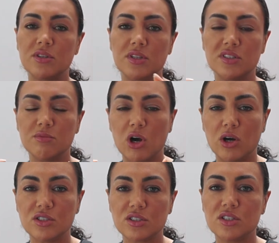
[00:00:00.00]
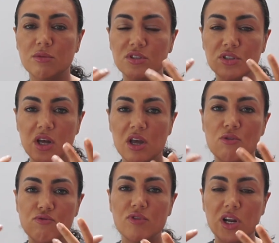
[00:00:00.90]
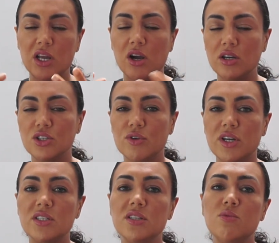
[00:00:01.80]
this mask, so it's really hydrated.